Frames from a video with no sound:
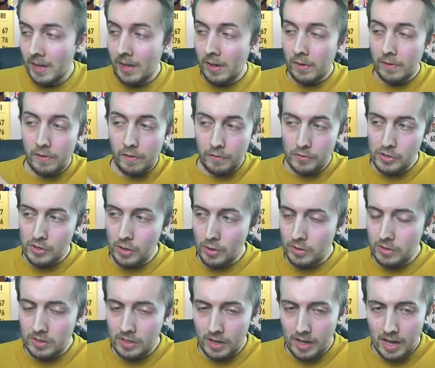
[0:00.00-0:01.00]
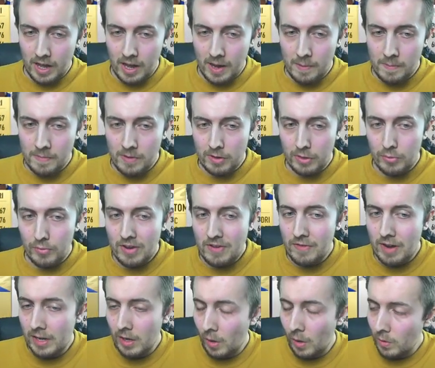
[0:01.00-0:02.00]
We've obviously got um, three rare
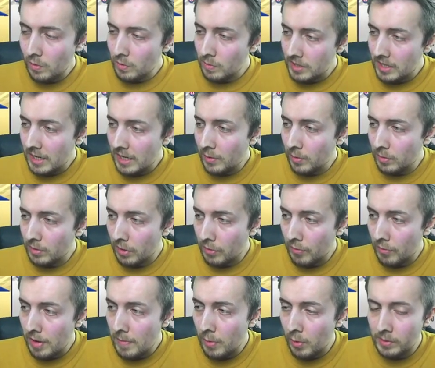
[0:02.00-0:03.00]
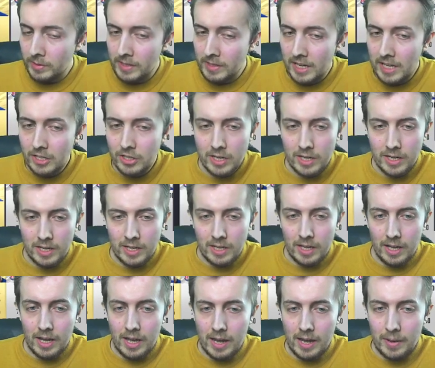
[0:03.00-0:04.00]
golds, which equal to three points each,
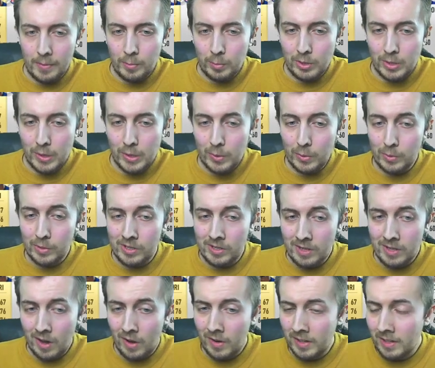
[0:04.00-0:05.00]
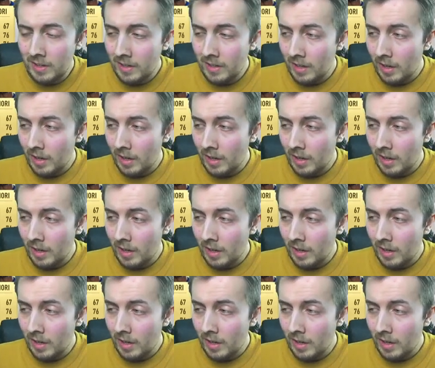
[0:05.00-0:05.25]
uh, which equal to nine.